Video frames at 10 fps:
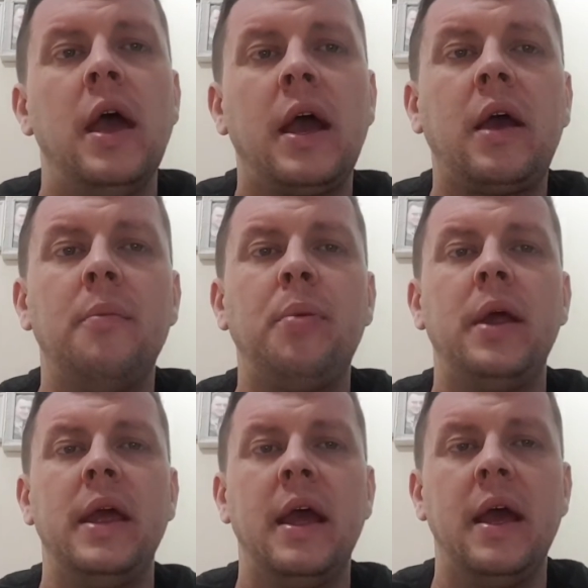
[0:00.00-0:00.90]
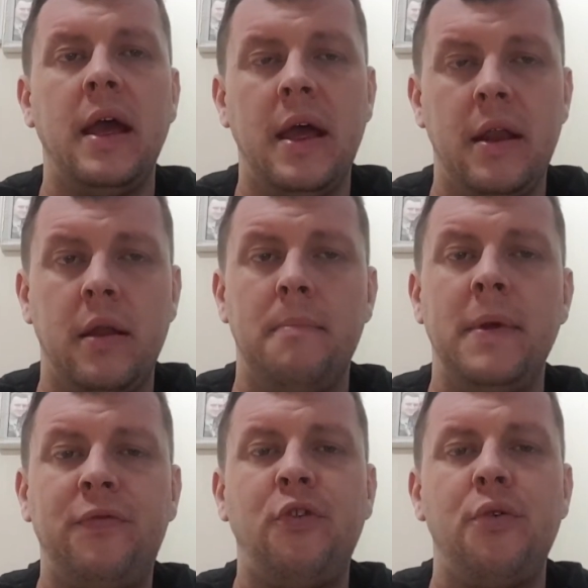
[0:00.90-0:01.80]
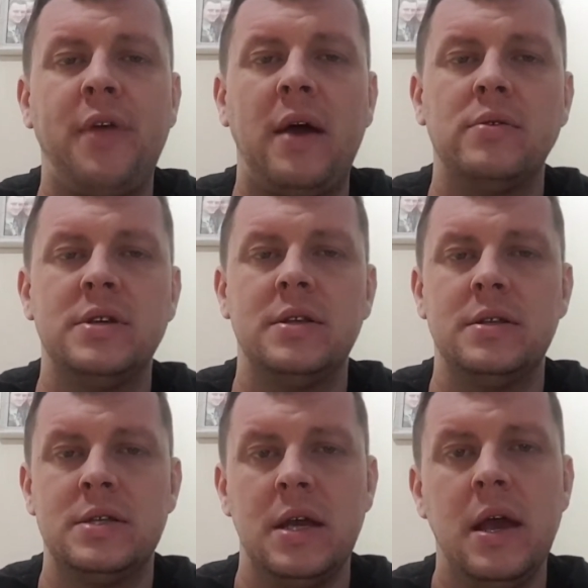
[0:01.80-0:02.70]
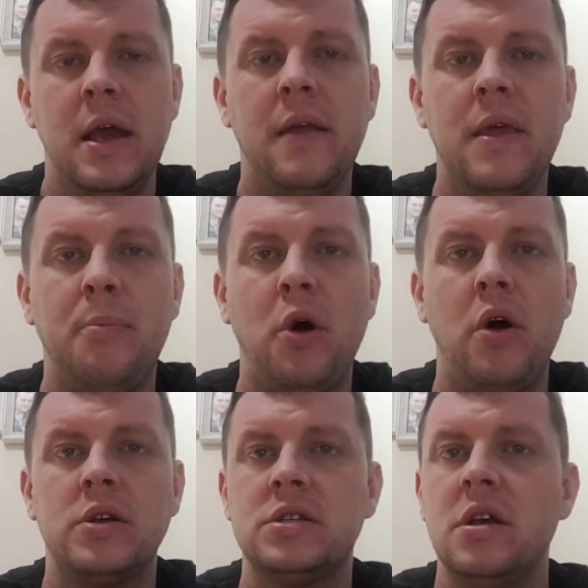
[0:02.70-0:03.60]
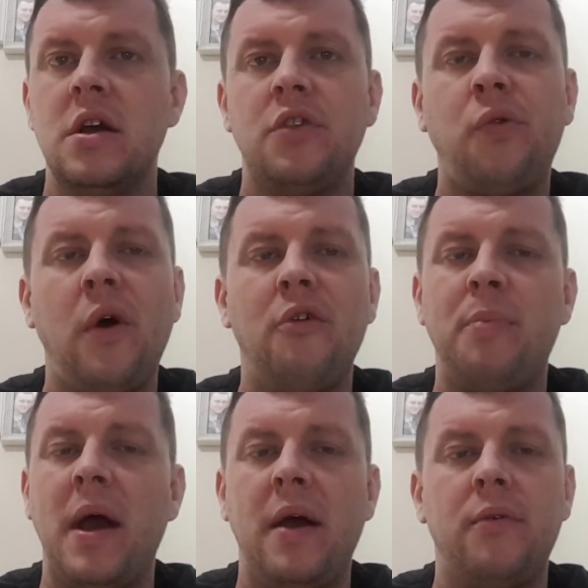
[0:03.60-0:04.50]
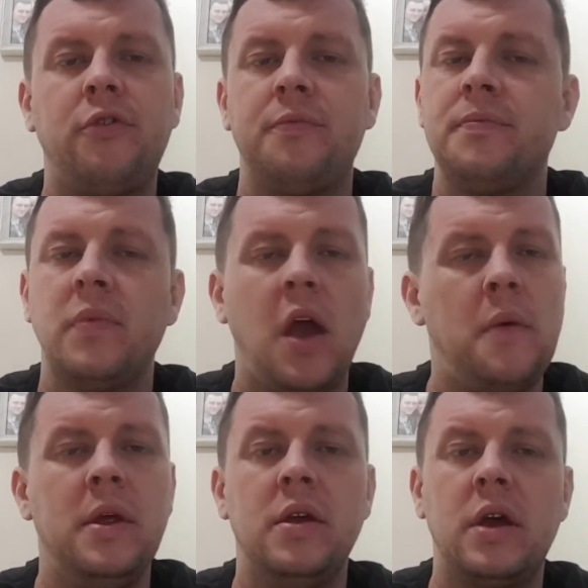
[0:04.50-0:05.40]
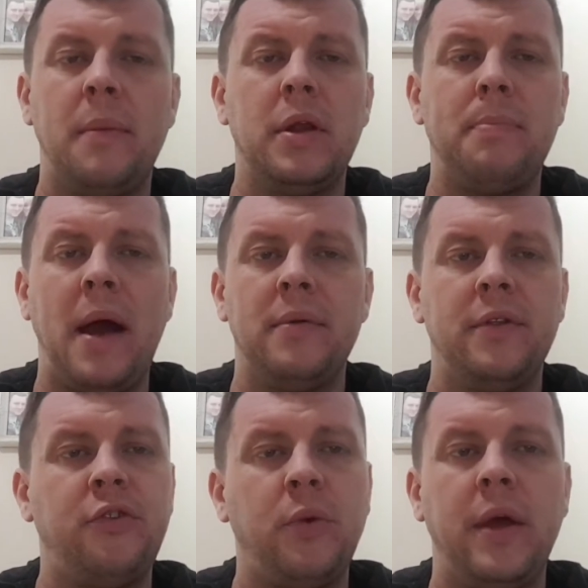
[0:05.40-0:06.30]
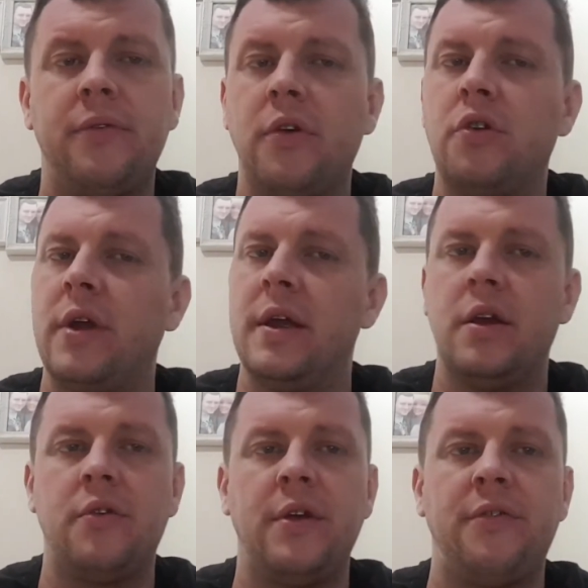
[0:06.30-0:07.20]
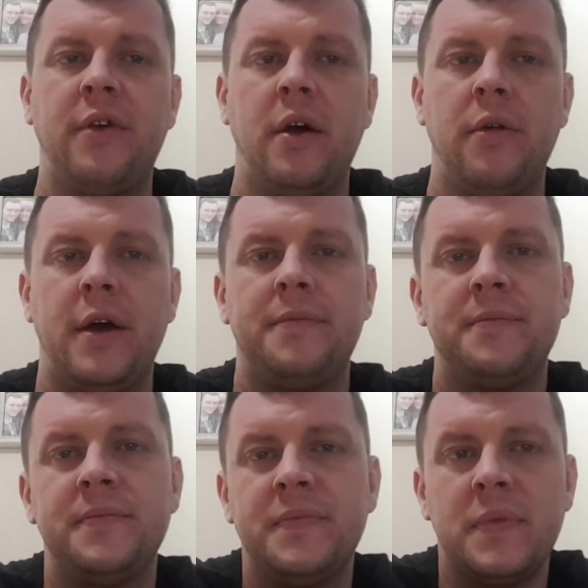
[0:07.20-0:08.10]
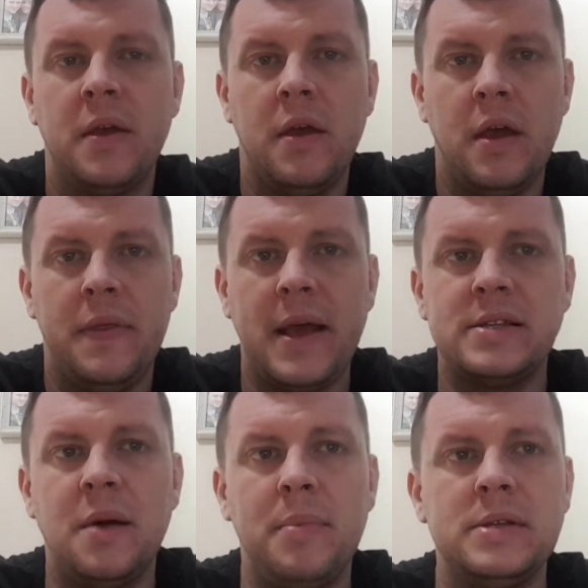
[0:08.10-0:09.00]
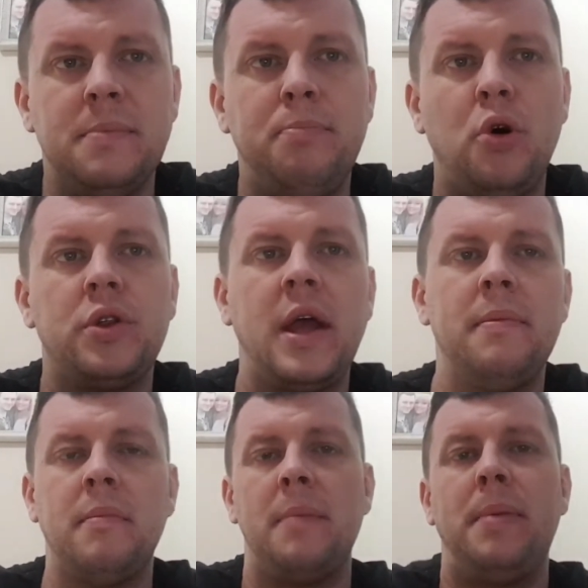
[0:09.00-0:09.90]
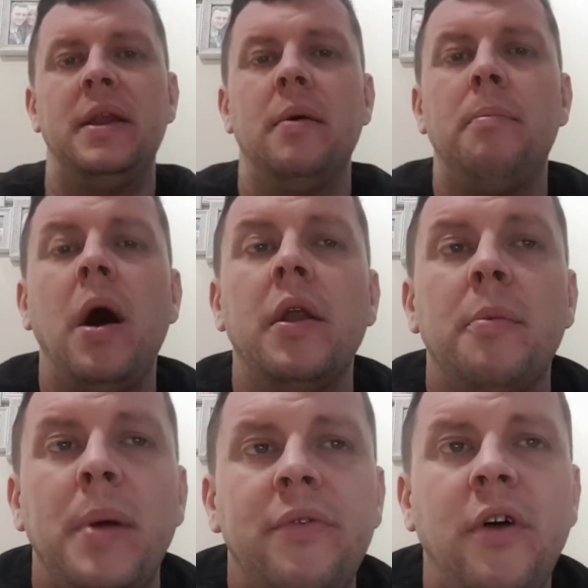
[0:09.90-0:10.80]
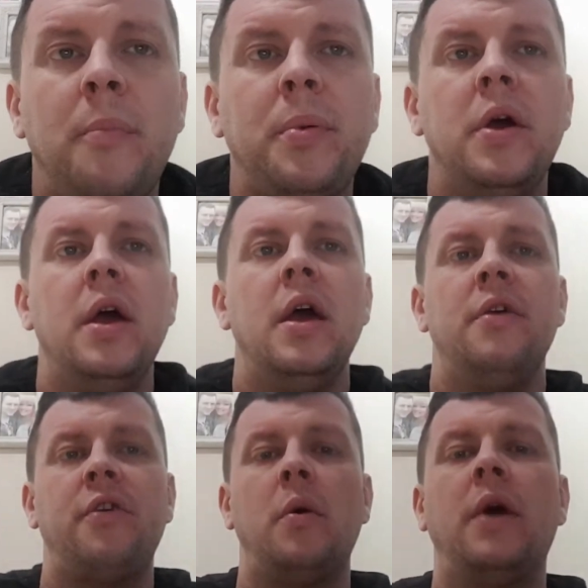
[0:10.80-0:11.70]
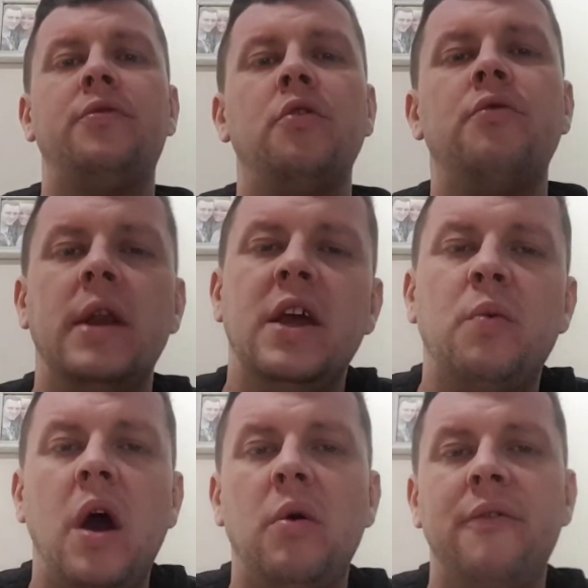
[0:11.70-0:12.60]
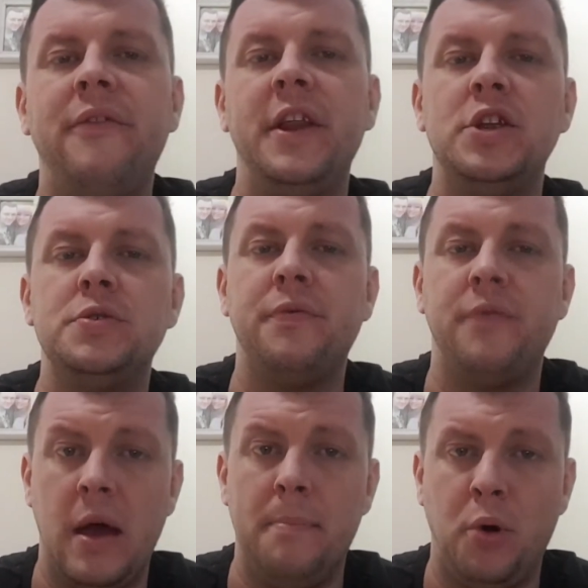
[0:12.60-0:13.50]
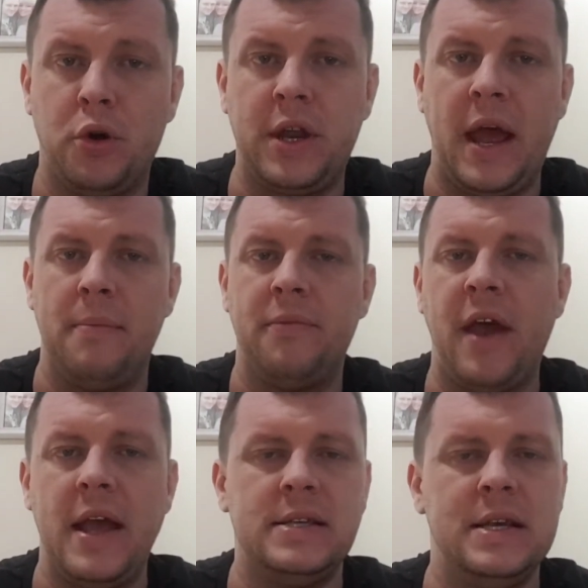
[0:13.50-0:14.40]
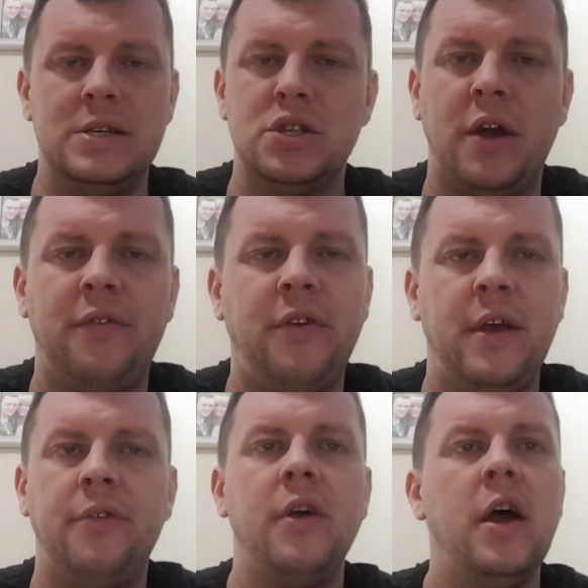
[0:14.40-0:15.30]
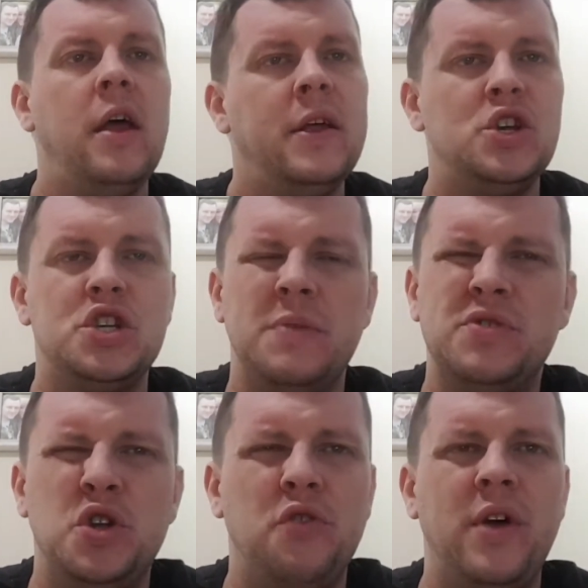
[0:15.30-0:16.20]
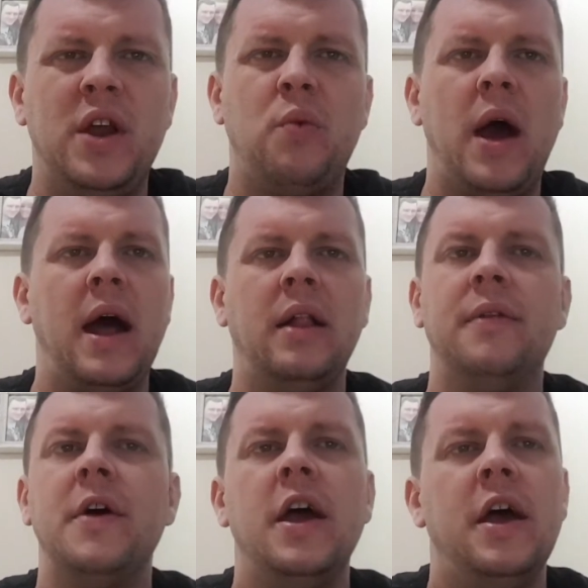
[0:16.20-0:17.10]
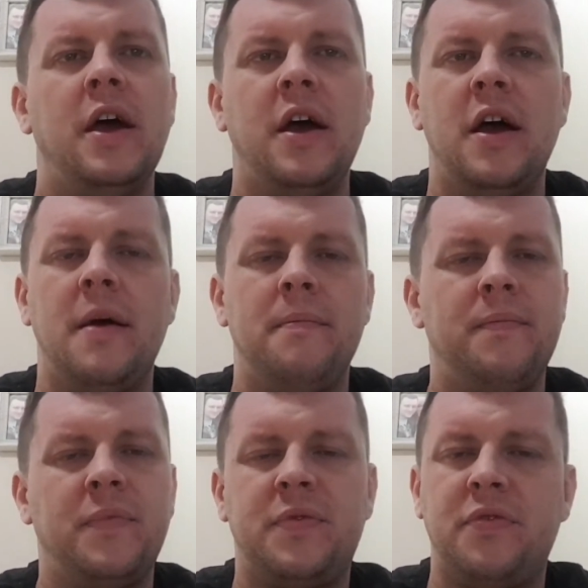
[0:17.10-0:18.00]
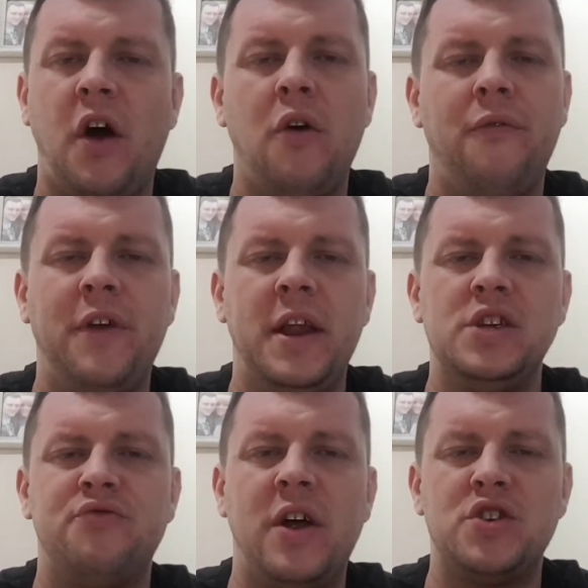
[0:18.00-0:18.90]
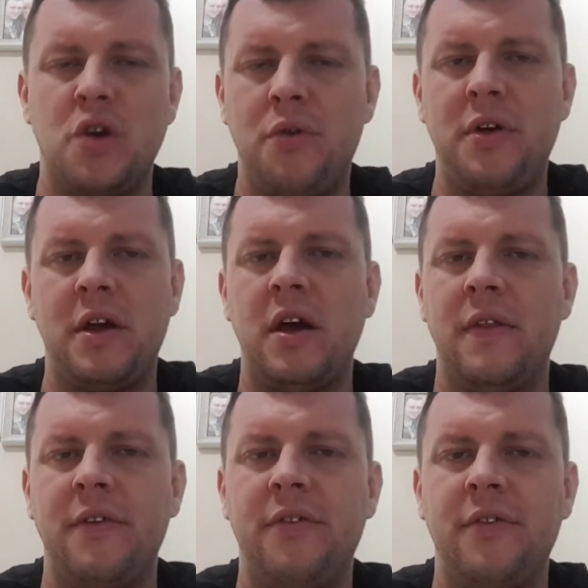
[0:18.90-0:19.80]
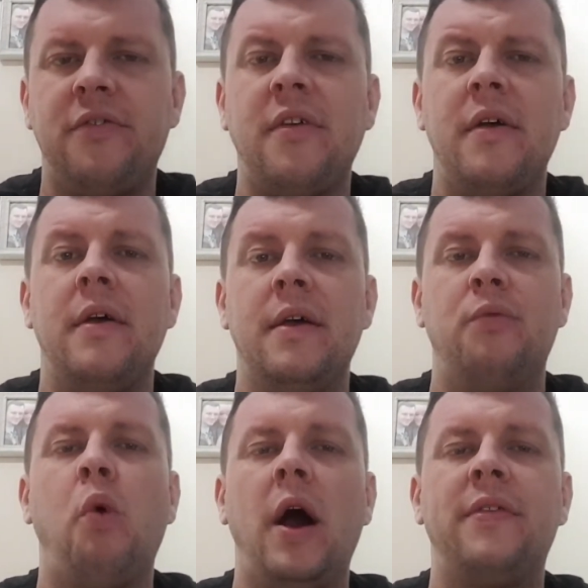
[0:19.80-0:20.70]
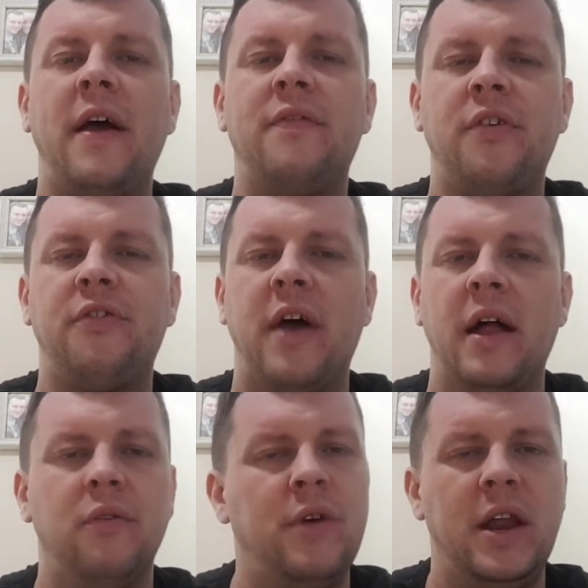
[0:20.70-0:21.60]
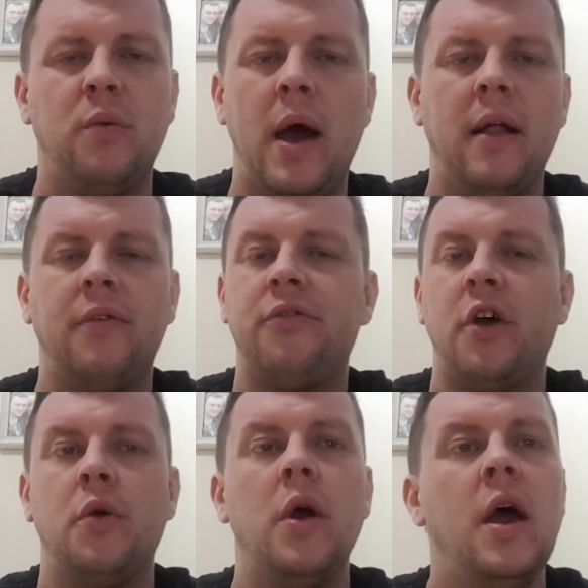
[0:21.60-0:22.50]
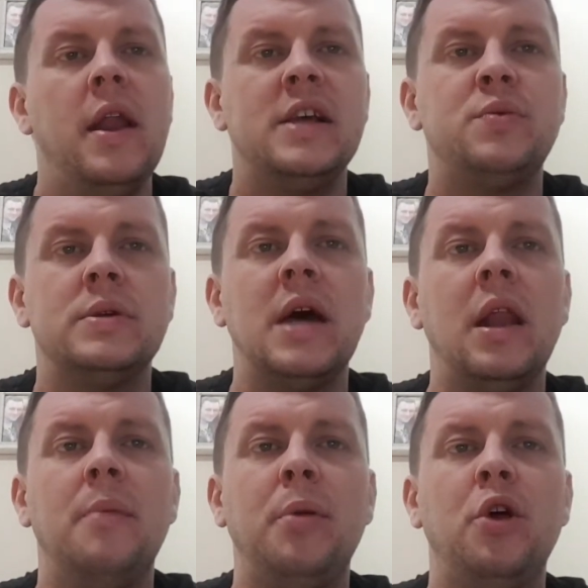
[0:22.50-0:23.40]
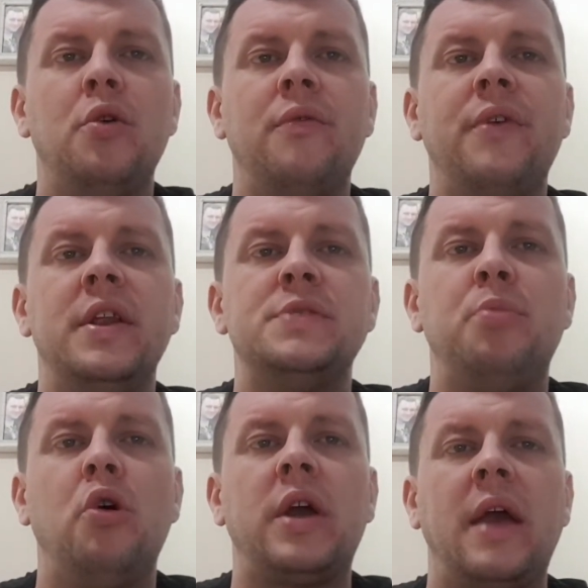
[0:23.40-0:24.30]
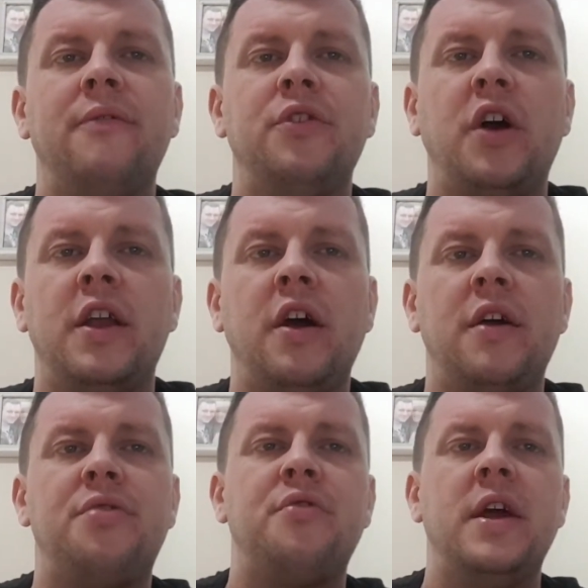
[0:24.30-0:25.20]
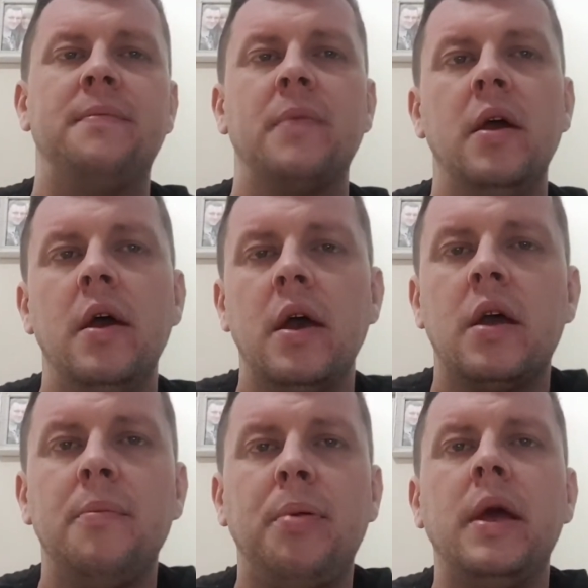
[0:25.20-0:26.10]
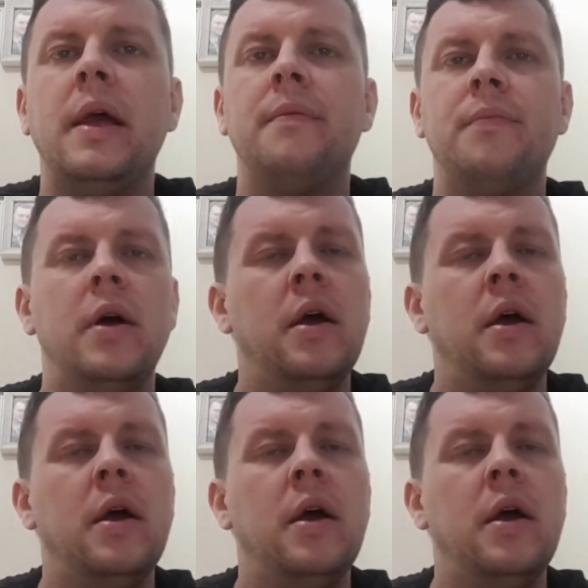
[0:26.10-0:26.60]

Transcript: complete, mid-2000s, in the box. £12, only a couple of pounds into it, so great sale there. Next up is a board game my partner picked up. So I do really well with vintage board games, 80s, 90s. They just seem to do really well. The whole vintage retro thing is what I tend to sell really well. So this was Hullabaloo, vintage board game from 1993. Complete,